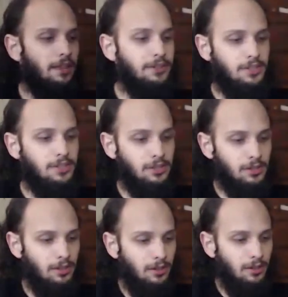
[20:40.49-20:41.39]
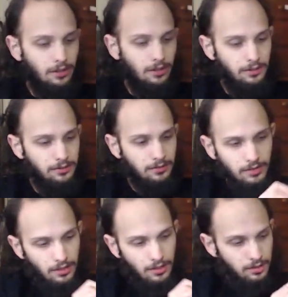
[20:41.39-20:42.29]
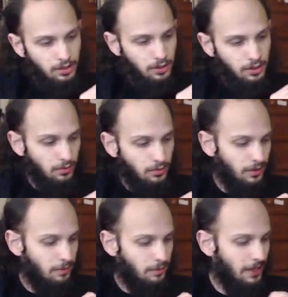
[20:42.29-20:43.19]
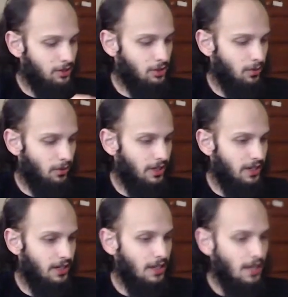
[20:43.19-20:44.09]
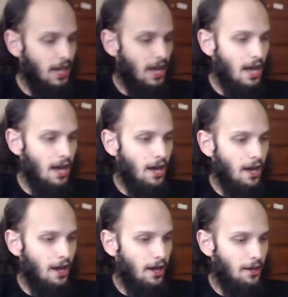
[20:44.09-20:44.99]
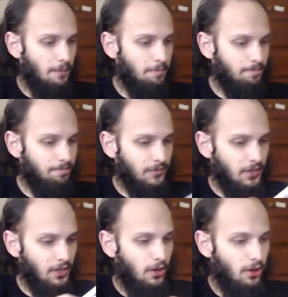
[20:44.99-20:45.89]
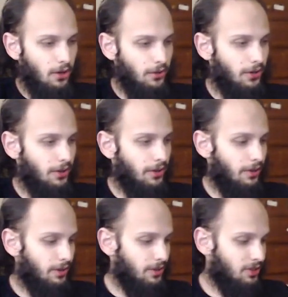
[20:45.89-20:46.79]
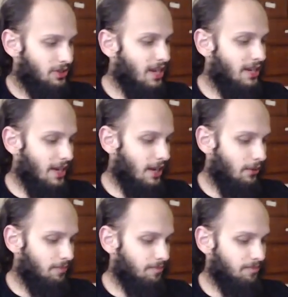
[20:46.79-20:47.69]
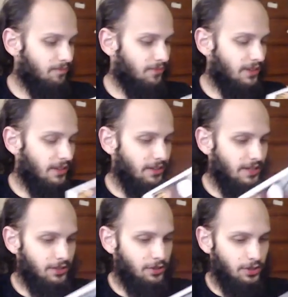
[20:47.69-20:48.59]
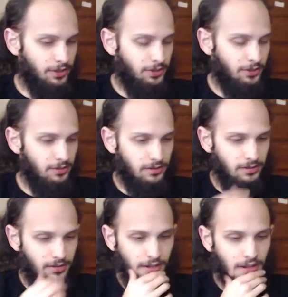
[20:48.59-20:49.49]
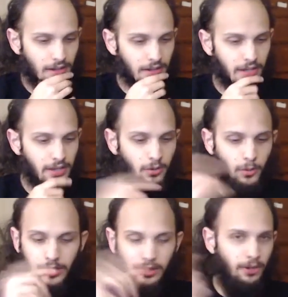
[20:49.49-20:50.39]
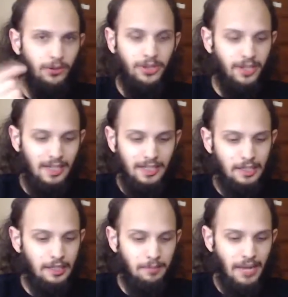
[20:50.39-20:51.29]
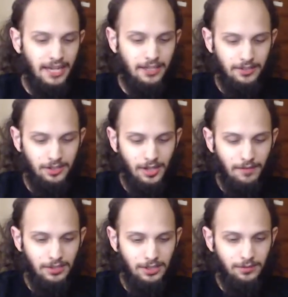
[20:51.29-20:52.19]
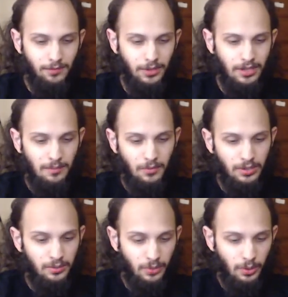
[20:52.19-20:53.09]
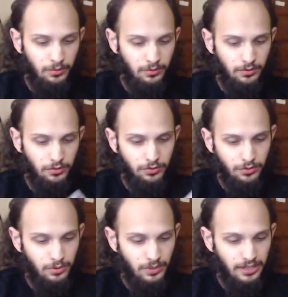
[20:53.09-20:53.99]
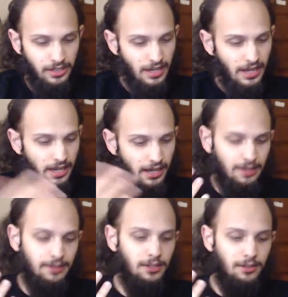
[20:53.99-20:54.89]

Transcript: There's this little, 2-3 page story called Stakeout that's just a quick little thing he did back in the 70s for them, where he wrote and drew it, and